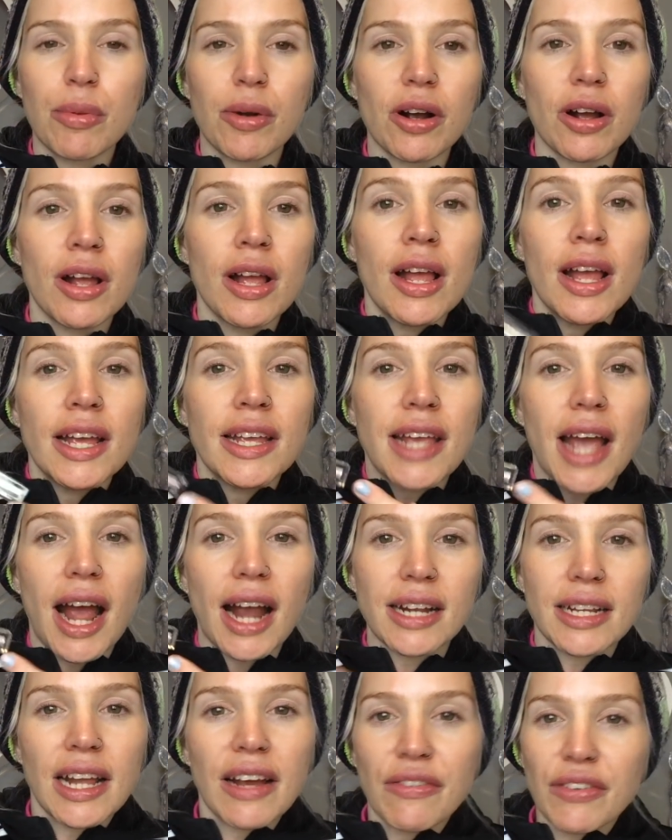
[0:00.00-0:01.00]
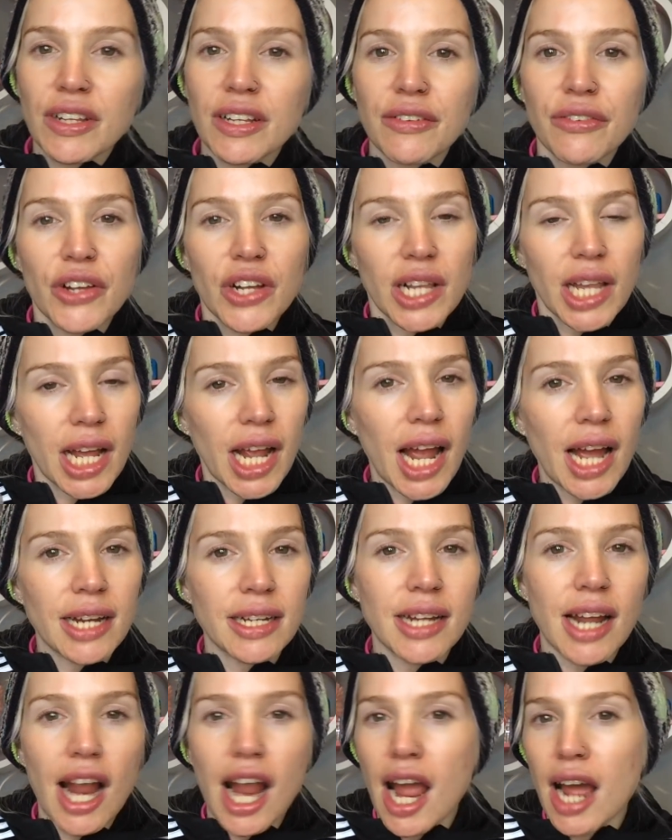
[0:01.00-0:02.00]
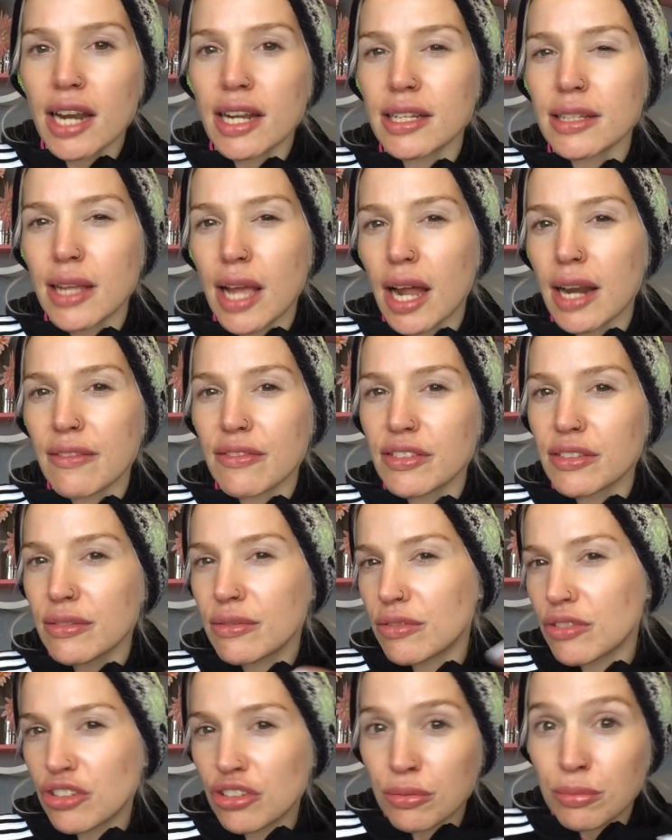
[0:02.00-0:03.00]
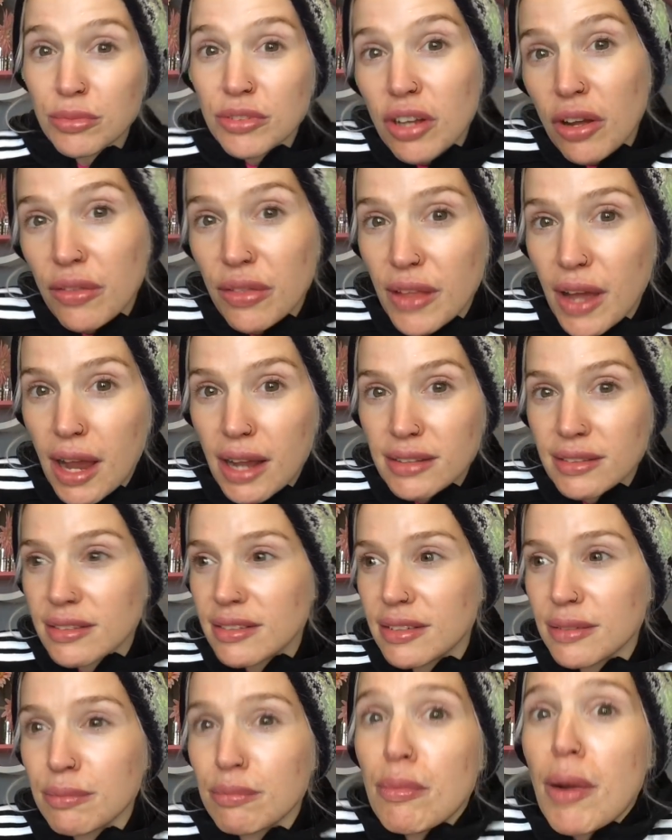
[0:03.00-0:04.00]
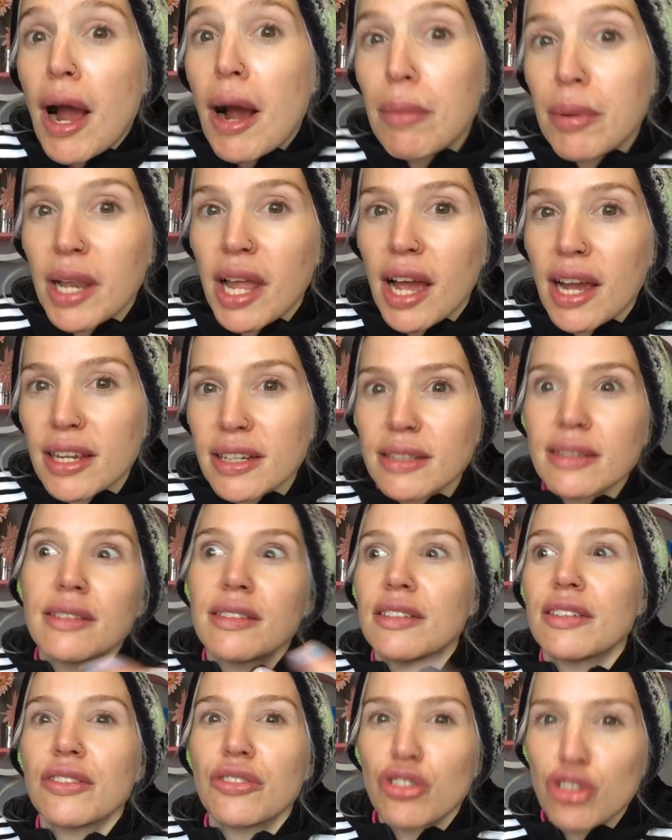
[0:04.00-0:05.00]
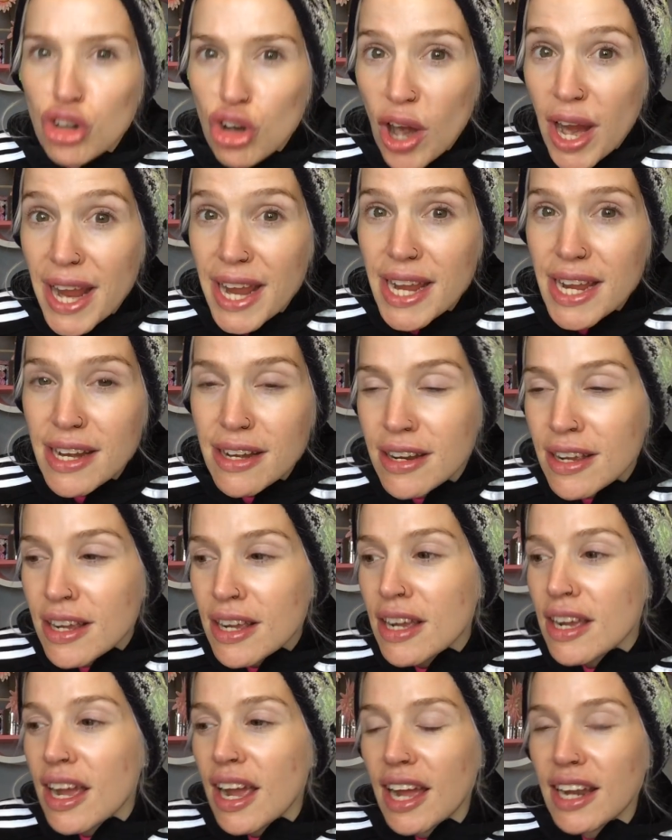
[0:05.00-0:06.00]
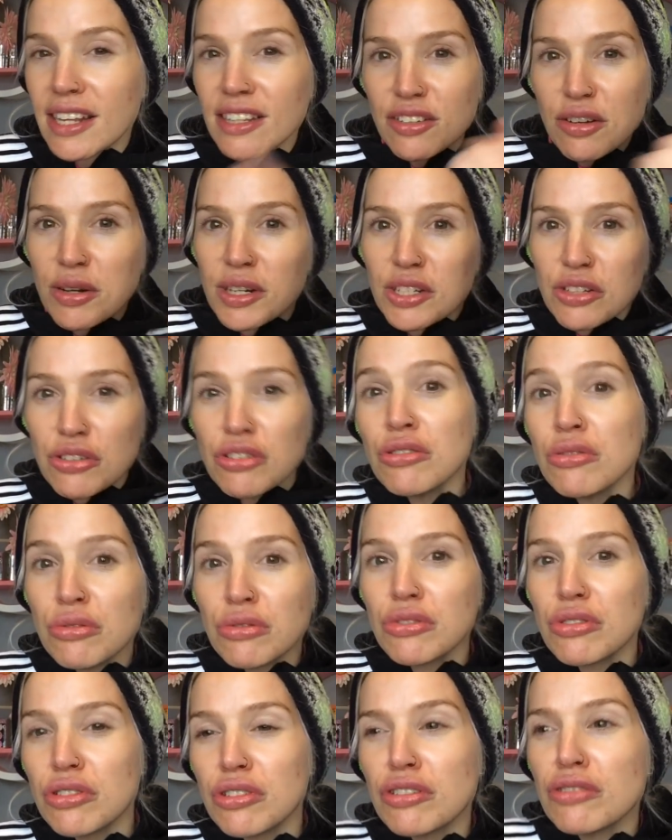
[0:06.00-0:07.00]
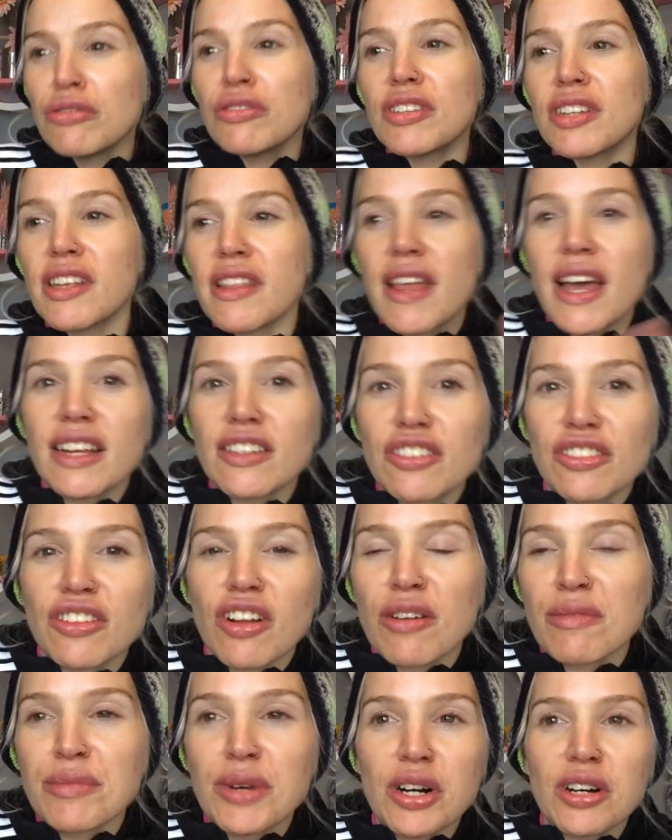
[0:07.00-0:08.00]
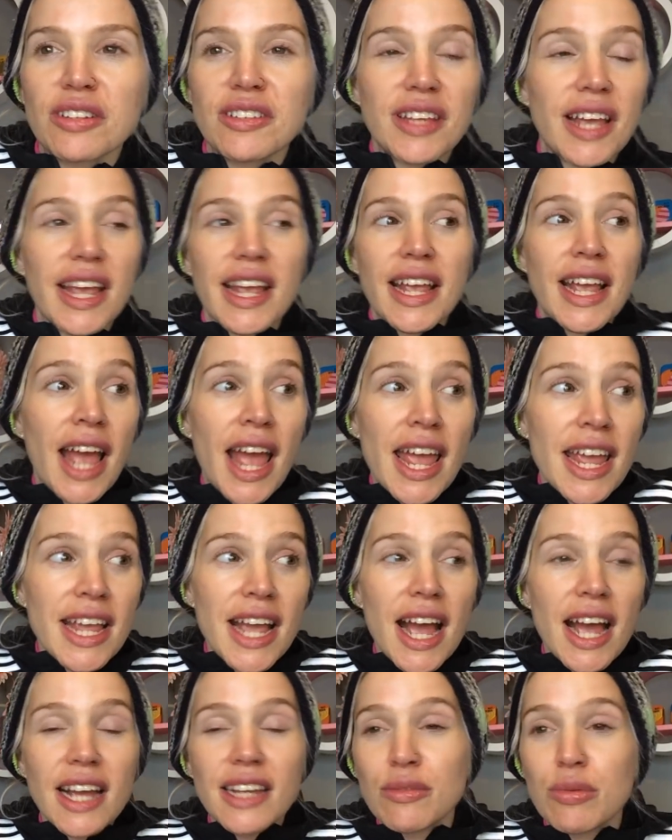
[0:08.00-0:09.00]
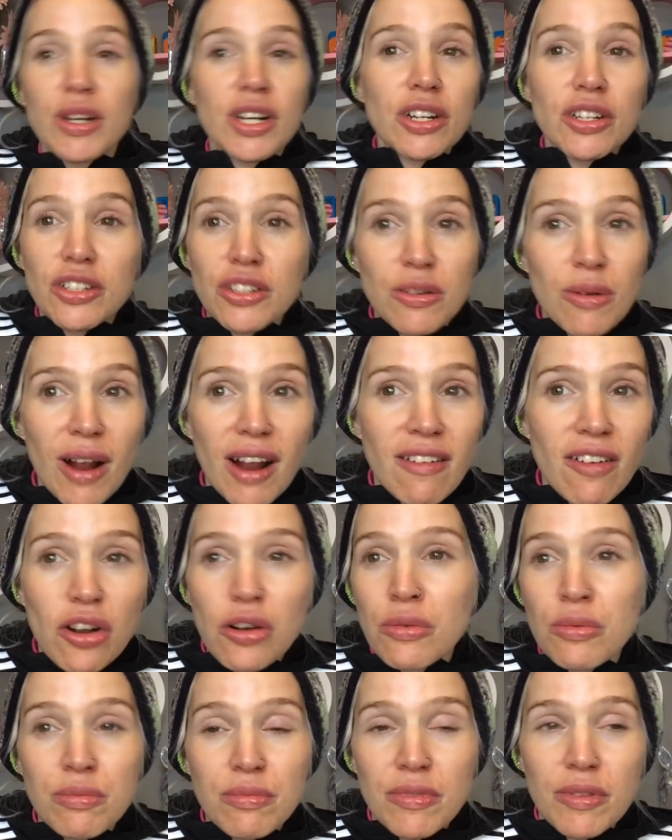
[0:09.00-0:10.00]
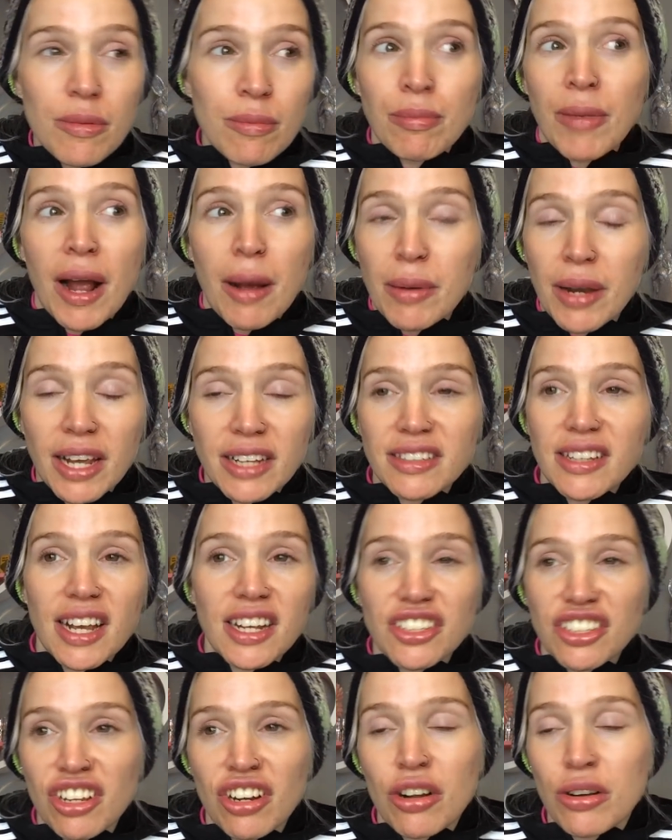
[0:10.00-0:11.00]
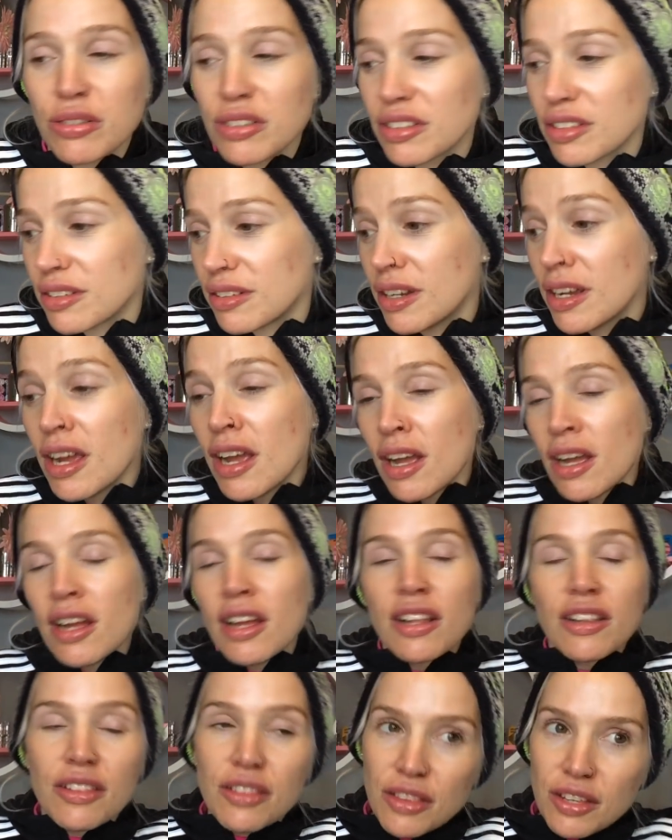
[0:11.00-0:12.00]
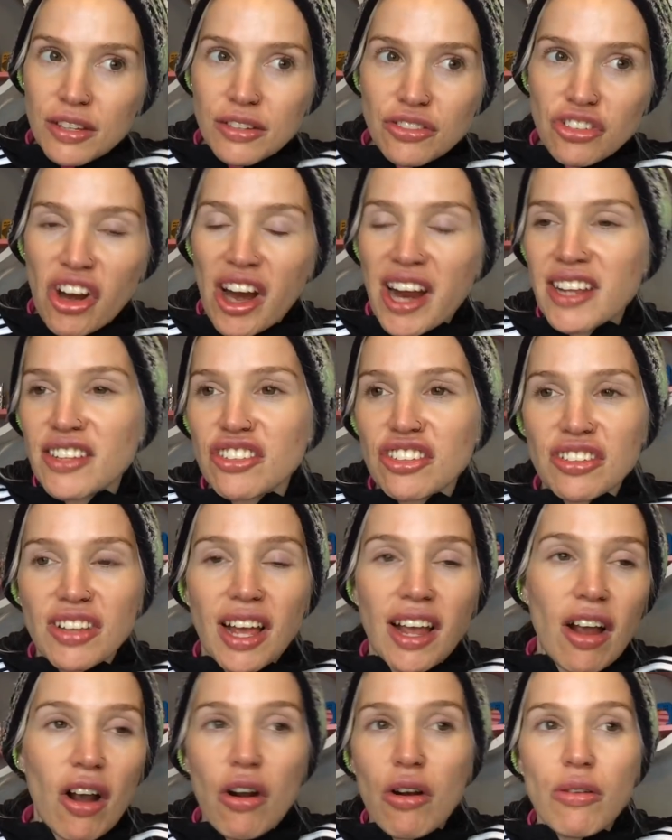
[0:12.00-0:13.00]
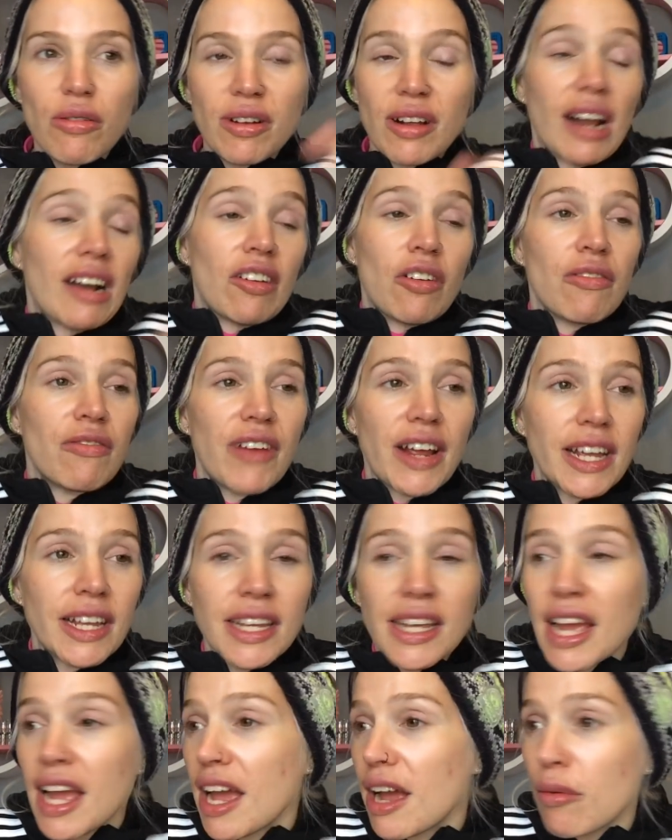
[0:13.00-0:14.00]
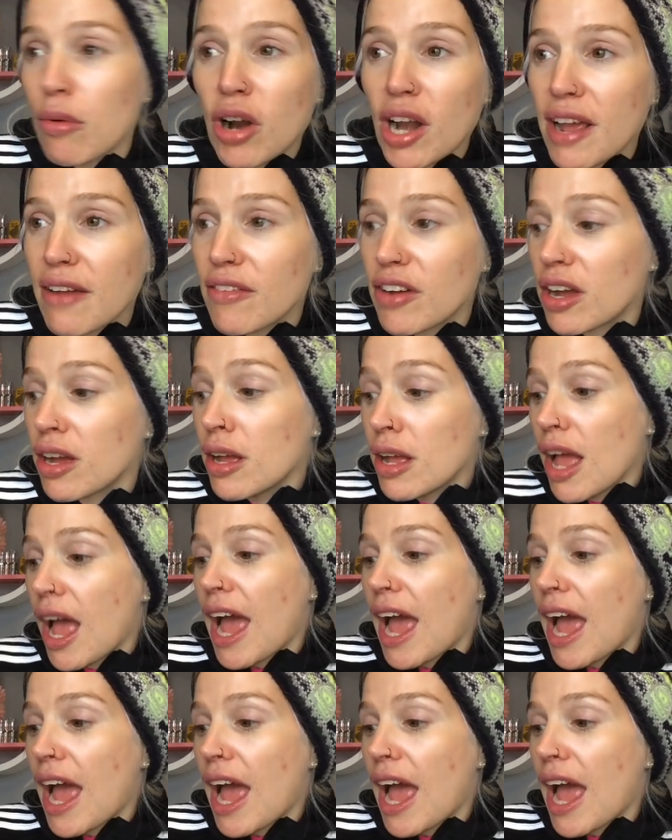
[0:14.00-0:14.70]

But yeah, I definitely feel like Handaiyan has kind of jumped on that marbleized train and it's going toot toot and they're just on board saying, hey guys, we're going to do our own marbleized eyeshadows and the train's just like, oh, I don't fucking care, whatever.